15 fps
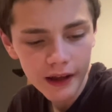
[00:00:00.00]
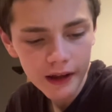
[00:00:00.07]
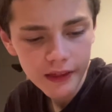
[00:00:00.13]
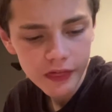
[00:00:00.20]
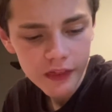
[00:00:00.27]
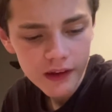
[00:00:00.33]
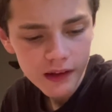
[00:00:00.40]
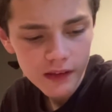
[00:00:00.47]
I
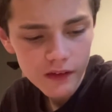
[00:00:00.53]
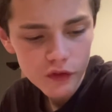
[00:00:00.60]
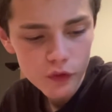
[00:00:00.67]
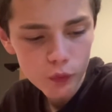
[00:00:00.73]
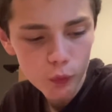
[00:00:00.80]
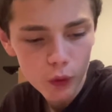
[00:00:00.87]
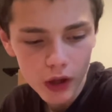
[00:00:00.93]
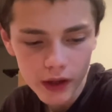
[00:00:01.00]
think there's
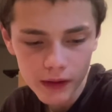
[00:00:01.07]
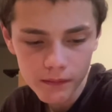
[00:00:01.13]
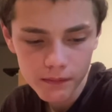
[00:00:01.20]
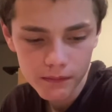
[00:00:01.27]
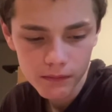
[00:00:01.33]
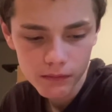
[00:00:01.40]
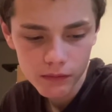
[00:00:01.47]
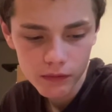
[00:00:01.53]
one,
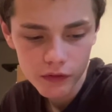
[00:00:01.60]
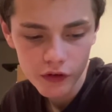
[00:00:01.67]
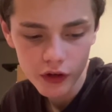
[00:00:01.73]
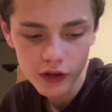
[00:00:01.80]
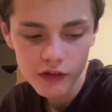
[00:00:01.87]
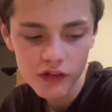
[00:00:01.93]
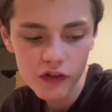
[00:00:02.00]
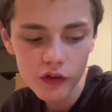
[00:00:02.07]

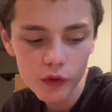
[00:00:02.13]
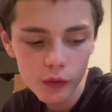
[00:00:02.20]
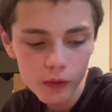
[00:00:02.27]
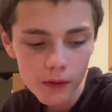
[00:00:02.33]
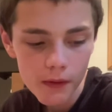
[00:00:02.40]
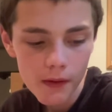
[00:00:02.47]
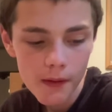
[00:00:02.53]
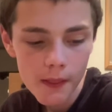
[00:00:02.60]
sorry, two
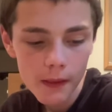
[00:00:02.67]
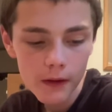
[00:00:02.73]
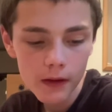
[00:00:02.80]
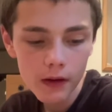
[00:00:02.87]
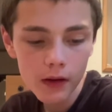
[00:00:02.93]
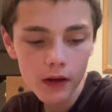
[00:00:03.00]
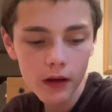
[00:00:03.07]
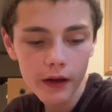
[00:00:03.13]

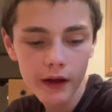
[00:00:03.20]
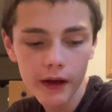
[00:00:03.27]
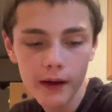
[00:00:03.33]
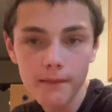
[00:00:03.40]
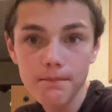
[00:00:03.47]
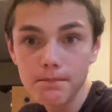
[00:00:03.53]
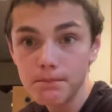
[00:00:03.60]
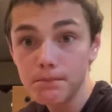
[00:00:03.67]

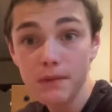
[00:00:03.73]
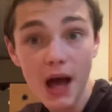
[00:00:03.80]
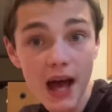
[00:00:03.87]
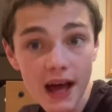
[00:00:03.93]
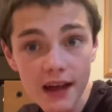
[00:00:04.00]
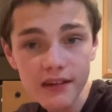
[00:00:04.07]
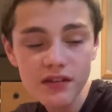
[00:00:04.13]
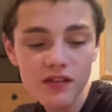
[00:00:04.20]
uh,
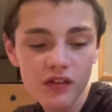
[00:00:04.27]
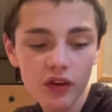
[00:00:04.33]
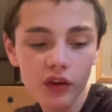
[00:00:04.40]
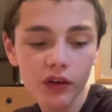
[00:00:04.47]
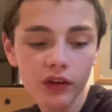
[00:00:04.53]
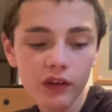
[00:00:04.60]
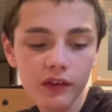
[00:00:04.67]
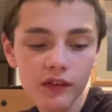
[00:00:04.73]
bad
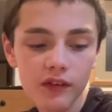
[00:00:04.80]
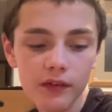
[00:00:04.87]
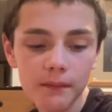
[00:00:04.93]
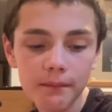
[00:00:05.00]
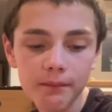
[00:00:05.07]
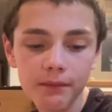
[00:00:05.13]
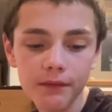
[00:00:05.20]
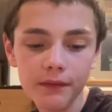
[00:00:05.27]
songs,
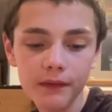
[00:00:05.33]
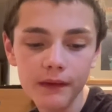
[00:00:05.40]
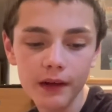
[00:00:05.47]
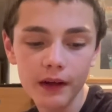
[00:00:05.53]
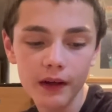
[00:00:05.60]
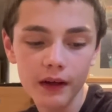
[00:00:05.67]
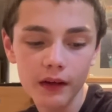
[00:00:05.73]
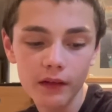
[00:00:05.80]

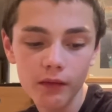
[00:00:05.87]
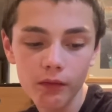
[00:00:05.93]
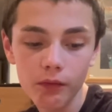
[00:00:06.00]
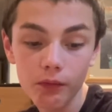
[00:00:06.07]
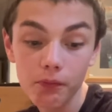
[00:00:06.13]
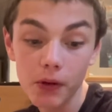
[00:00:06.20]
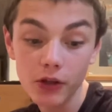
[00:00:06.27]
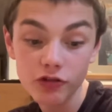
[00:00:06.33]
uh,
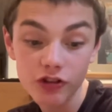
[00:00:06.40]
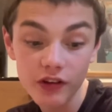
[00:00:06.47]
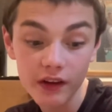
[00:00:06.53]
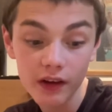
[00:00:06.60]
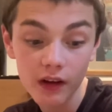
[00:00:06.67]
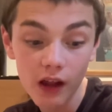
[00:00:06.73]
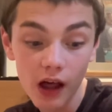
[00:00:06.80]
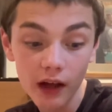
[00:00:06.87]
Punch in
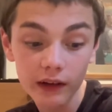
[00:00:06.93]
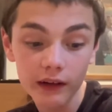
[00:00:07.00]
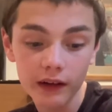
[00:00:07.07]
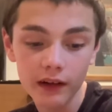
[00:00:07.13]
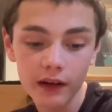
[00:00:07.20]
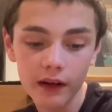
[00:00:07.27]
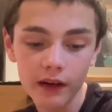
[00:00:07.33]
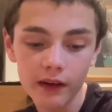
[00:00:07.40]
the Clock
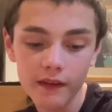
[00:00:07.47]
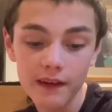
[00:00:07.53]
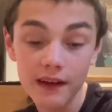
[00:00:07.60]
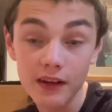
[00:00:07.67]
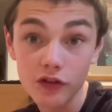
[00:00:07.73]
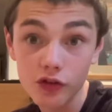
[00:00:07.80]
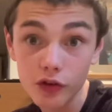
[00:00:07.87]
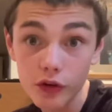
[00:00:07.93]
and uh,
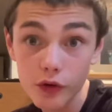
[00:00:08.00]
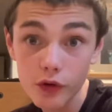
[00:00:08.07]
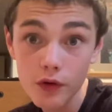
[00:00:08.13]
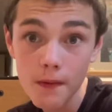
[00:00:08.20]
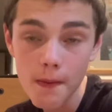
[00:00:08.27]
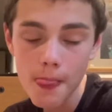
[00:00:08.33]
The Interlude.